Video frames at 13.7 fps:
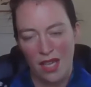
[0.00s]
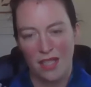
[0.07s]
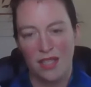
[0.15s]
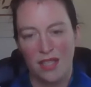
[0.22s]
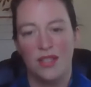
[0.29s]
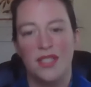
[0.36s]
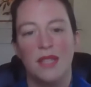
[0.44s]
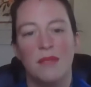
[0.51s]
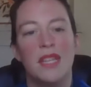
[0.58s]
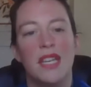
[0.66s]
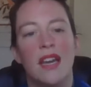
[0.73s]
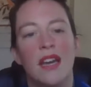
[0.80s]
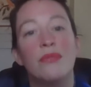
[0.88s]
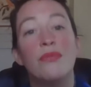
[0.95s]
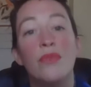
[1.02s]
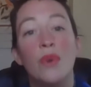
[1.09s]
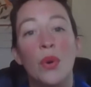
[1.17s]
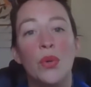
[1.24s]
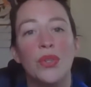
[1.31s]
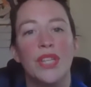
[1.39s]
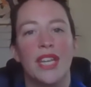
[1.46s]
Is there something
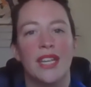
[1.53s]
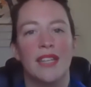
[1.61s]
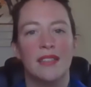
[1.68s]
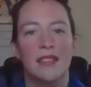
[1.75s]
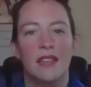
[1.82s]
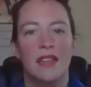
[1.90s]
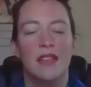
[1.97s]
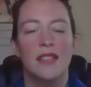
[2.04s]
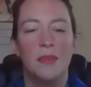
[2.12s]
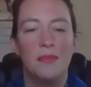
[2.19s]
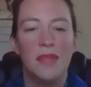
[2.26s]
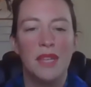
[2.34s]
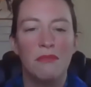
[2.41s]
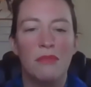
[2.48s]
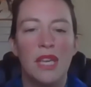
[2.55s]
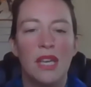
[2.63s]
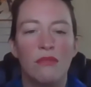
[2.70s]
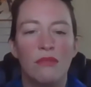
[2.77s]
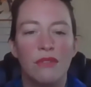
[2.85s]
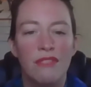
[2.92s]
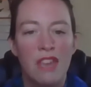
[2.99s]
unfolding something
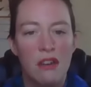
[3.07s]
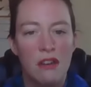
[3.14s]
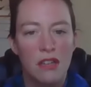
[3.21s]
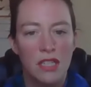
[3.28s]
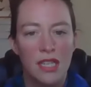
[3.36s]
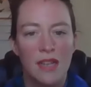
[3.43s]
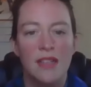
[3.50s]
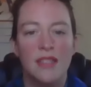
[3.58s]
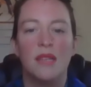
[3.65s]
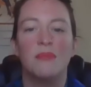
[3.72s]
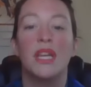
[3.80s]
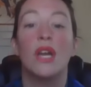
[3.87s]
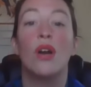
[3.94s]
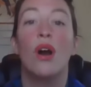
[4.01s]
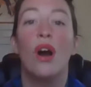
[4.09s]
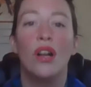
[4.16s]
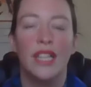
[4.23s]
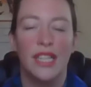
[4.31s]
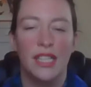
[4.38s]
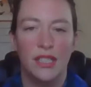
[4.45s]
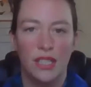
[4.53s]
being revealed, something
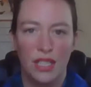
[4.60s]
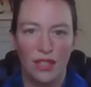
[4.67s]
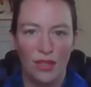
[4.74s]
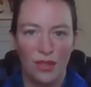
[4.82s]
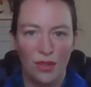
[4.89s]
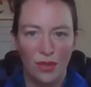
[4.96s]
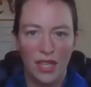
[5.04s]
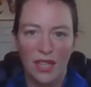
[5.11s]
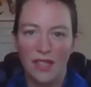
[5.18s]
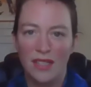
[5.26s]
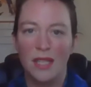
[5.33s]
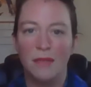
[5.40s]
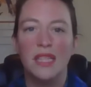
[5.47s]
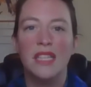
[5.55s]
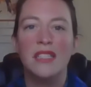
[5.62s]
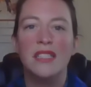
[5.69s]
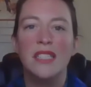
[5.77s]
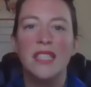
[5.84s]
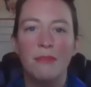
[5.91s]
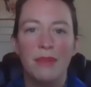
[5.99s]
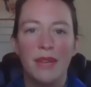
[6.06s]
calling to you, something
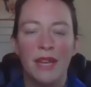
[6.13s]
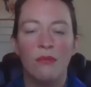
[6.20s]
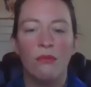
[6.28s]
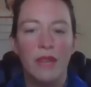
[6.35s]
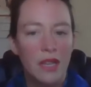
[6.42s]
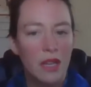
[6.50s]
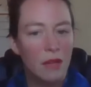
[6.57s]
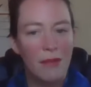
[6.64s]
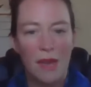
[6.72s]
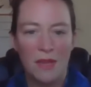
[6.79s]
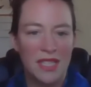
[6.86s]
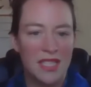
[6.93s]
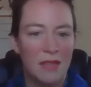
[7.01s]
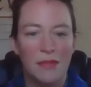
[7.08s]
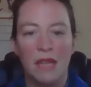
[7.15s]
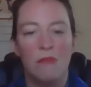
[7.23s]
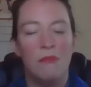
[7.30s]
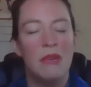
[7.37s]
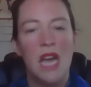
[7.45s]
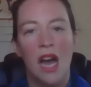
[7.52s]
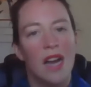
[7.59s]
deep and real, maybe something
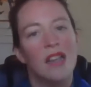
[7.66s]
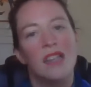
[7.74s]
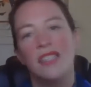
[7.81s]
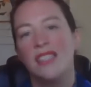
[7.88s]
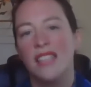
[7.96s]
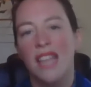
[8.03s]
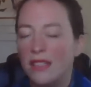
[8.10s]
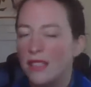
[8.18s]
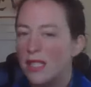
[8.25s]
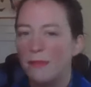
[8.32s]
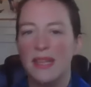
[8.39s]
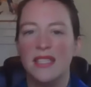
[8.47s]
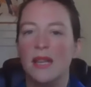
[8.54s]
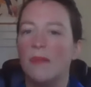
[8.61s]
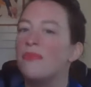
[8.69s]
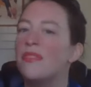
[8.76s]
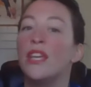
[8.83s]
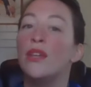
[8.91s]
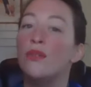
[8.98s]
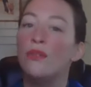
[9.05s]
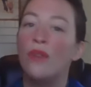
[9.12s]
beyond sense, but
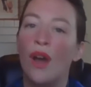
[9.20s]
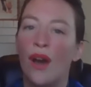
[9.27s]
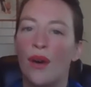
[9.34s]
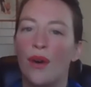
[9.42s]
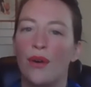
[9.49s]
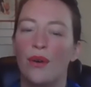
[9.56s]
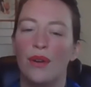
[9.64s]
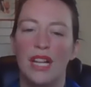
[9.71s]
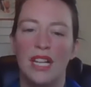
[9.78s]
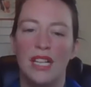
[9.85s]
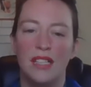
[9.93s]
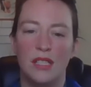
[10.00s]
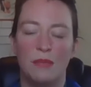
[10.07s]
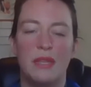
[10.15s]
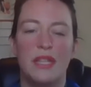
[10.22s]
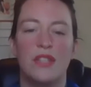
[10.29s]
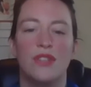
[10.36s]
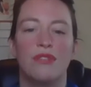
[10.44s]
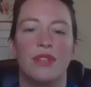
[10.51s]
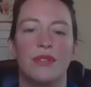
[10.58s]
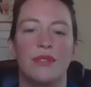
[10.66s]
something you know to be
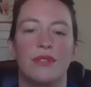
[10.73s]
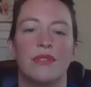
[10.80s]
true.